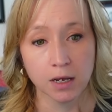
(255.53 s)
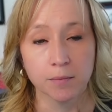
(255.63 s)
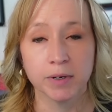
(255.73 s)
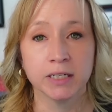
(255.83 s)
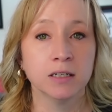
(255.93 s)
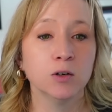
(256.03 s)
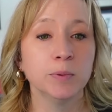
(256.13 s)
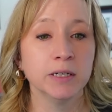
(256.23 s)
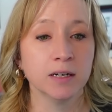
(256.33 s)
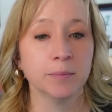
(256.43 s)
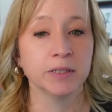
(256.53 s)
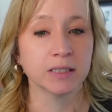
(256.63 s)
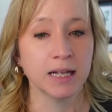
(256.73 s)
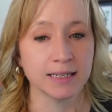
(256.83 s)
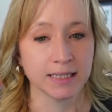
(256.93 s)
but it'll open it up in the
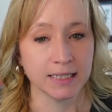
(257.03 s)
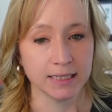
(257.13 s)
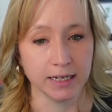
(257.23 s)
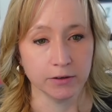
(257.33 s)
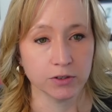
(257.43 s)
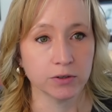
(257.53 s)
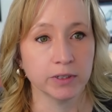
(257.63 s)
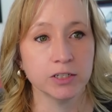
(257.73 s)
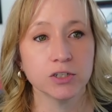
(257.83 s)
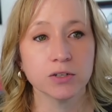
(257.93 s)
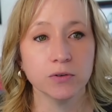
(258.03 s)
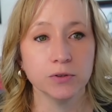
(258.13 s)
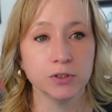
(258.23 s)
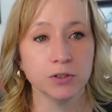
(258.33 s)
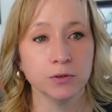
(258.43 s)
classic designer. So let's just go
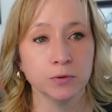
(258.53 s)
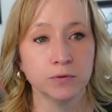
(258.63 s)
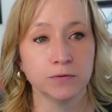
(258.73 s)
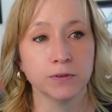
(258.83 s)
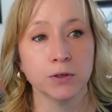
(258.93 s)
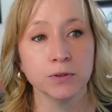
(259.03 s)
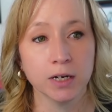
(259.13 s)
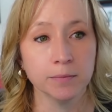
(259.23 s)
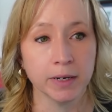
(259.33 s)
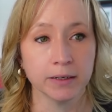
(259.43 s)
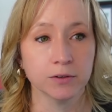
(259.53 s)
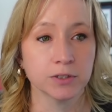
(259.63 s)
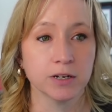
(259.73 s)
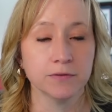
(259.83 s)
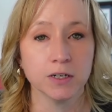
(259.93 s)
to
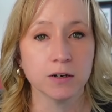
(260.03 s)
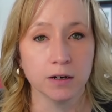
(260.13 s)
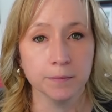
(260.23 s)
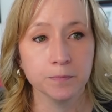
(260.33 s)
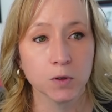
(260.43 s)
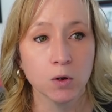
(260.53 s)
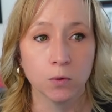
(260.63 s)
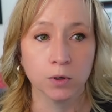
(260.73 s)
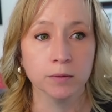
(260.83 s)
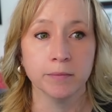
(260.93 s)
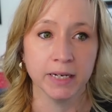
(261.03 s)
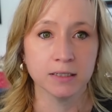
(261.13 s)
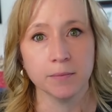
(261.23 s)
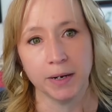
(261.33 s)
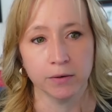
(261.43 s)
flow.microsoft.com or
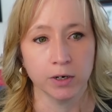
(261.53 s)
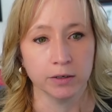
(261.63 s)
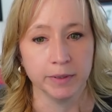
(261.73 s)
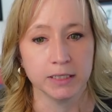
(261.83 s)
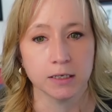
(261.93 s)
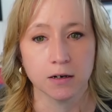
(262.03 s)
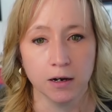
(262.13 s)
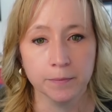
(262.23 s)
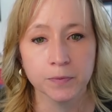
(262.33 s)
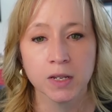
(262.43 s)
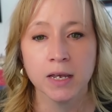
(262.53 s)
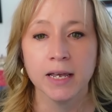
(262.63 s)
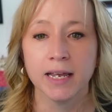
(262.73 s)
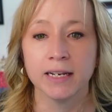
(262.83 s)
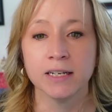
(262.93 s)
make.powerautomate.com.
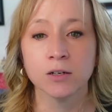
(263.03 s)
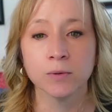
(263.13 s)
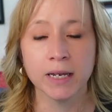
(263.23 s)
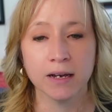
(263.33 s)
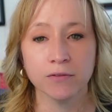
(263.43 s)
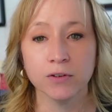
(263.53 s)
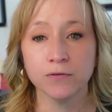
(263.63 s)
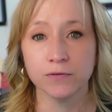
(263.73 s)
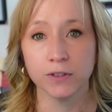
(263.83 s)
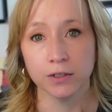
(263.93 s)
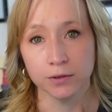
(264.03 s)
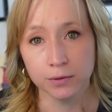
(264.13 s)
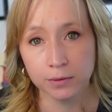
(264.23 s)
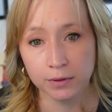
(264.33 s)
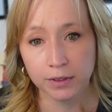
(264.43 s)
And here we have the
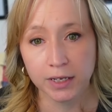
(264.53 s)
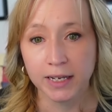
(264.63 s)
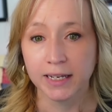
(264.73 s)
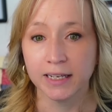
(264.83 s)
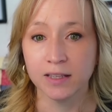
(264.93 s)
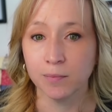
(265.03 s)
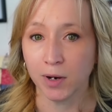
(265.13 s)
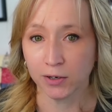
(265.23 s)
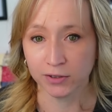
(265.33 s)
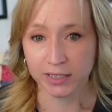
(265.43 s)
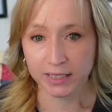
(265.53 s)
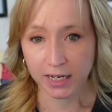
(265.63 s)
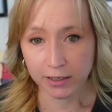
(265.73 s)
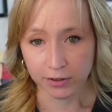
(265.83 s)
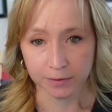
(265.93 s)
flow in the modern
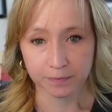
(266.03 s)
designer.